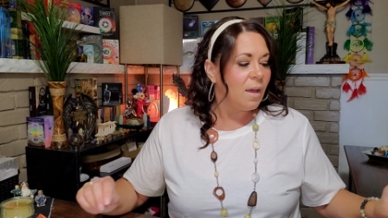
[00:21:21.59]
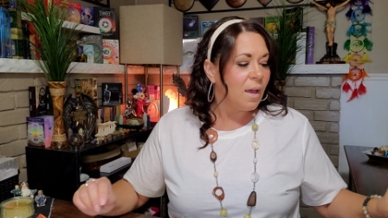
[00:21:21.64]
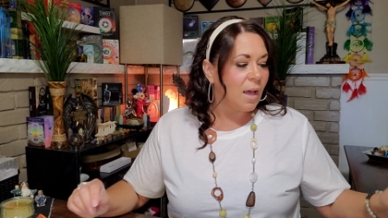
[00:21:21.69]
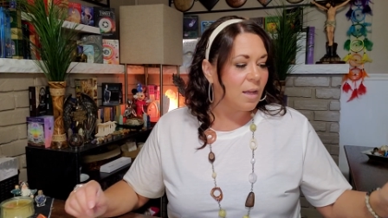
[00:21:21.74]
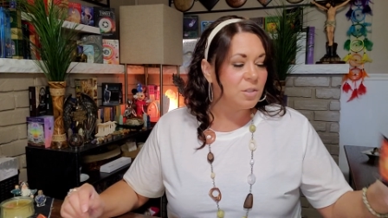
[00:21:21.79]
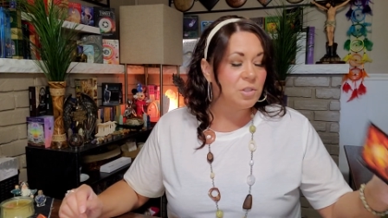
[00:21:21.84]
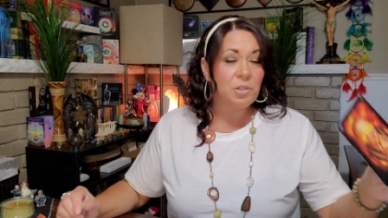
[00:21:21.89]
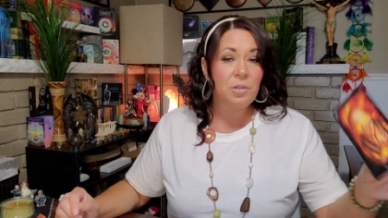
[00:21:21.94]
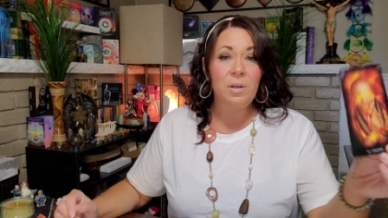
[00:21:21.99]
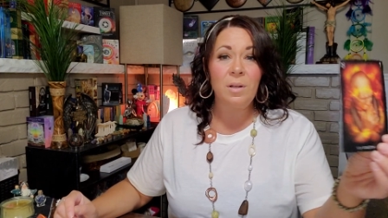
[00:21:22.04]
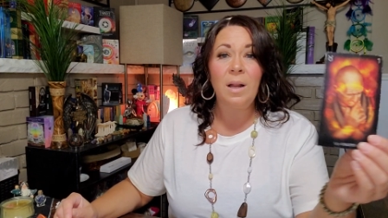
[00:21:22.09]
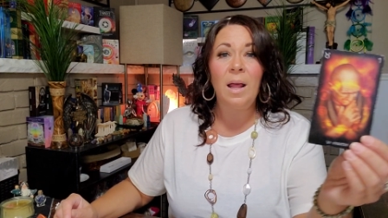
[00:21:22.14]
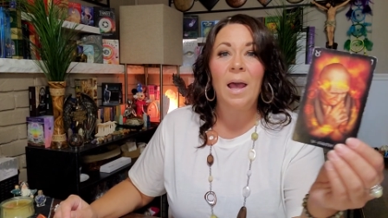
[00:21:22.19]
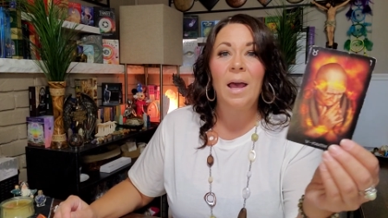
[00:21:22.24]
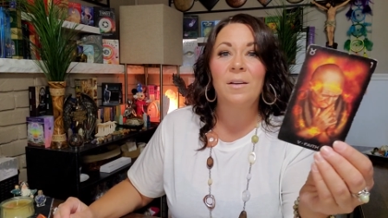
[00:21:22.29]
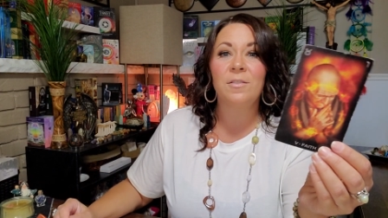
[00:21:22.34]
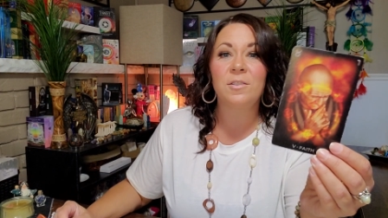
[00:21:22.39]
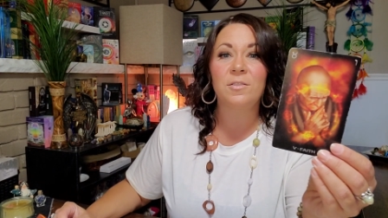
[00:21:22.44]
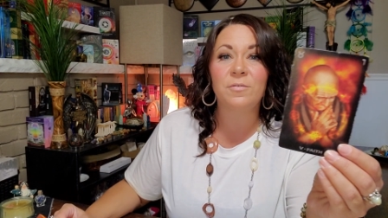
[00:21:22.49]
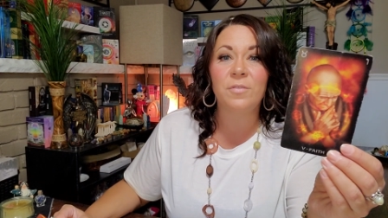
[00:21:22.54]
and you're going to
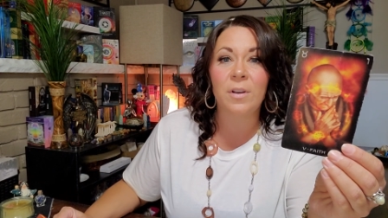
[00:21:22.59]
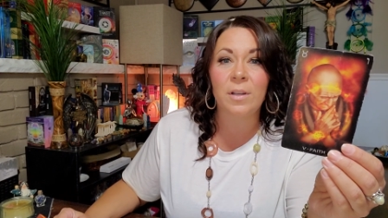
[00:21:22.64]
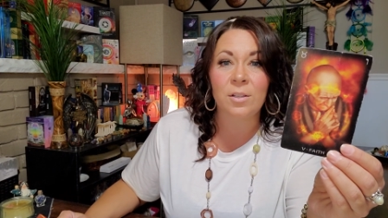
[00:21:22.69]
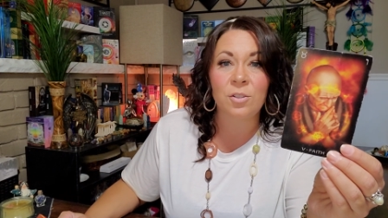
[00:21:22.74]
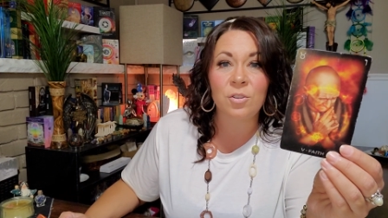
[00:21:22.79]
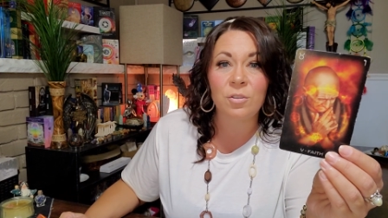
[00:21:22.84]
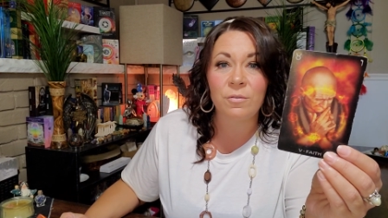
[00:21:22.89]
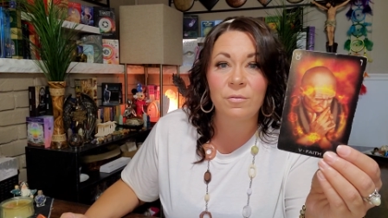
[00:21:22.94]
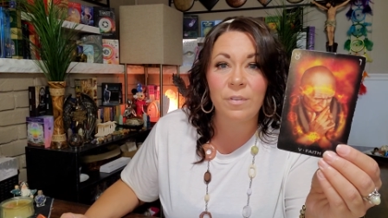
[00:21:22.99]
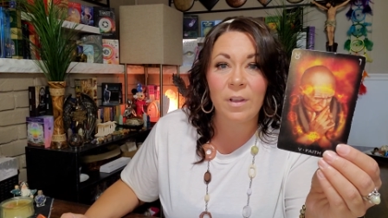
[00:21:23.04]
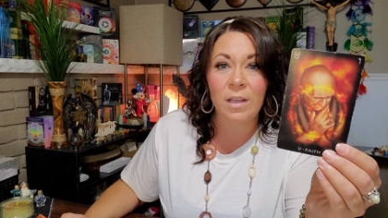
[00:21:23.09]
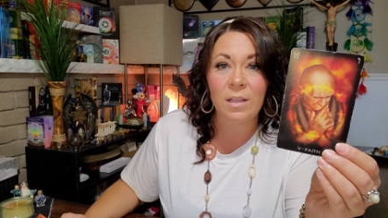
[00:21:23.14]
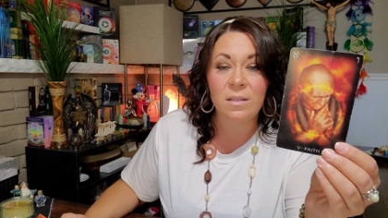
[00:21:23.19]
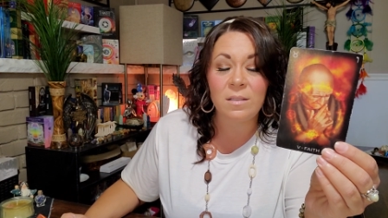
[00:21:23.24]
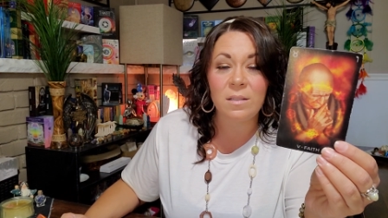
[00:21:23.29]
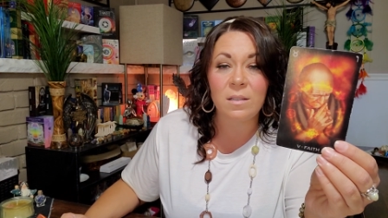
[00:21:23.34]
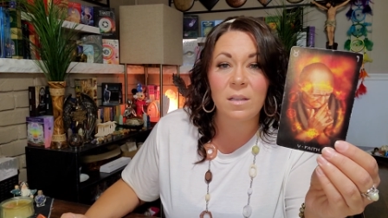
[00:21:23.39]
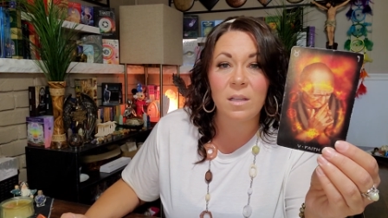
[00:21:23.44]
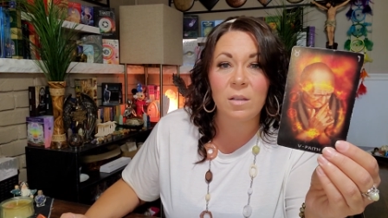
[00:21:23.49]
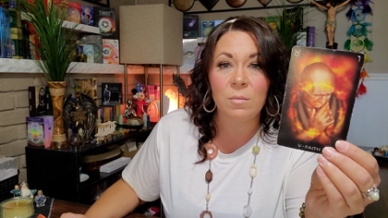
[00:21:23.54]
have to find your faith
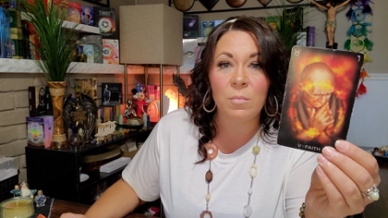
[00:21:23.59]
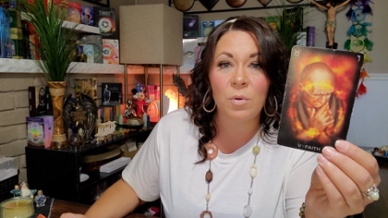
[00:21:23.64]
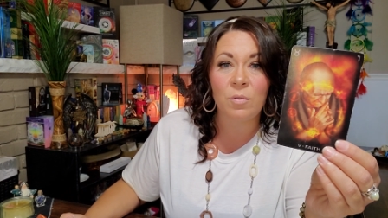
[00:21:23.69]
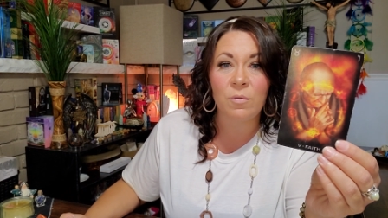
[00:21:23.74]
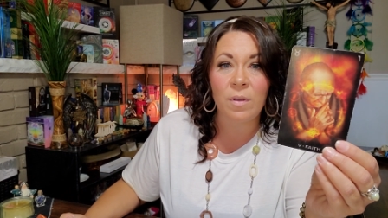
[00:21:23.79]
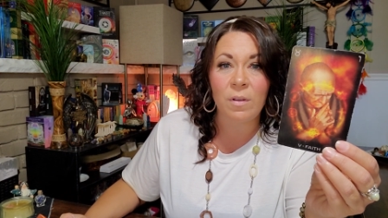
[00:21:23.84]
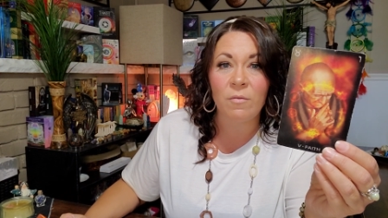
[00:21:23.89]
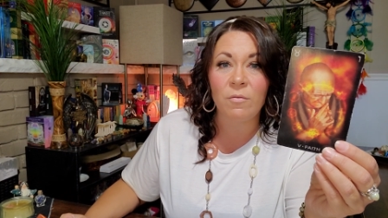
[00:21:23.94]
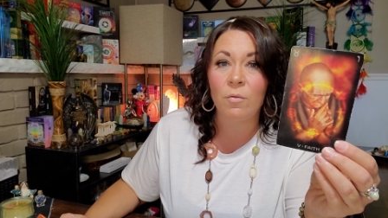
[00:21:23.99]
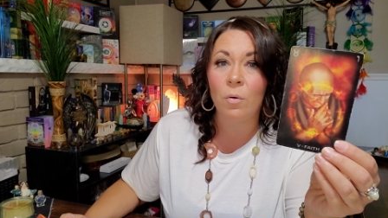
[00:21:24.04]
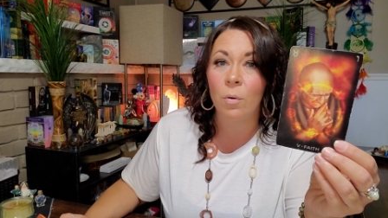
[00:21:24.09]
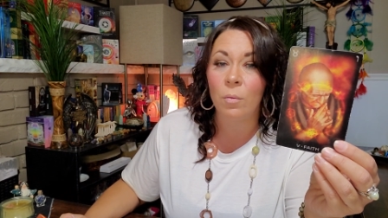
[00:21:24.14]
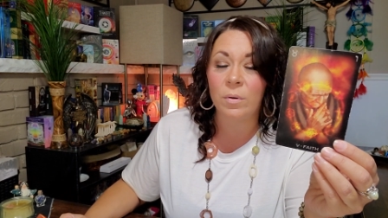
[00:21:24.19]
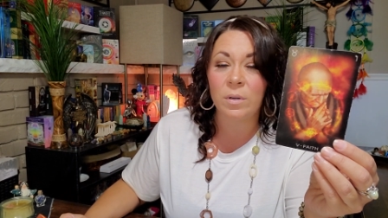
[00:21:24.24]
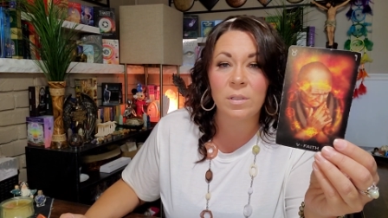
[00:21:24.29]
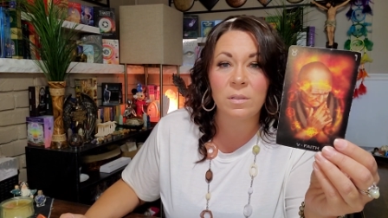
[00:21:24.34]
to keep moving forward.